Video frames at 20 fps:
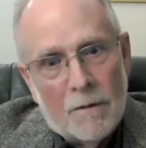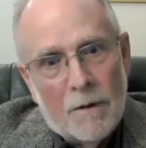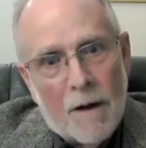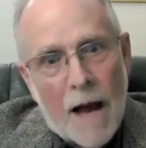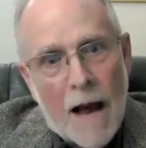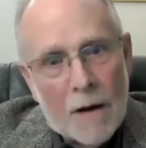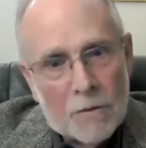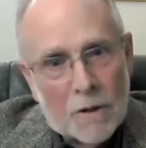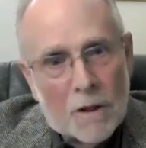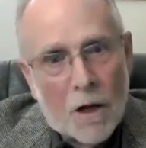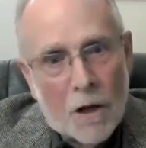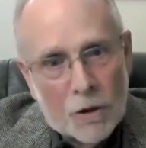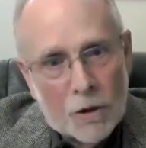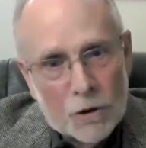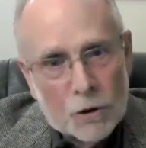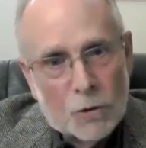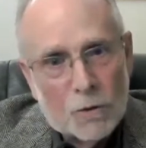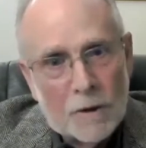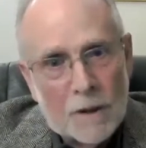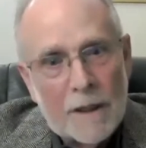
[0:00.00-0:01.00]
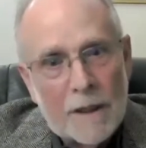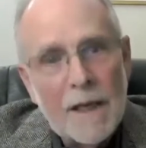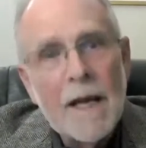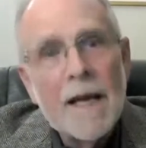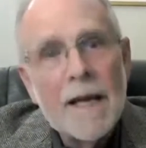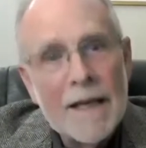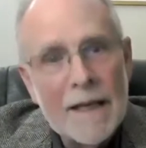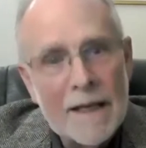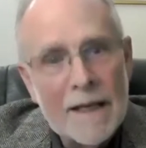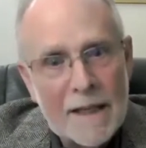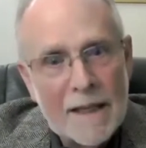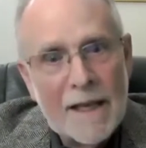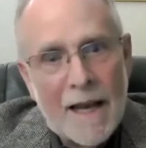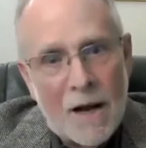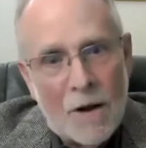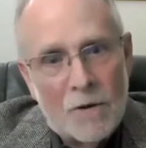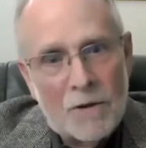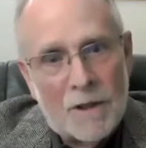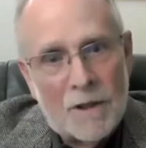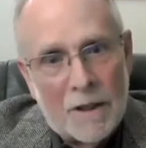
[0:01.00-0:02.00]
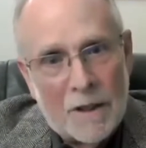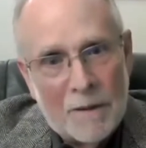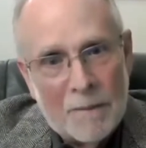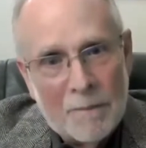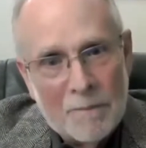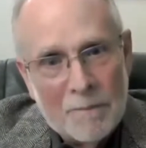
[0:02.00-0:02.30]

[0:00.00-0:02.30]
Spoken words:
agriculturally in the county.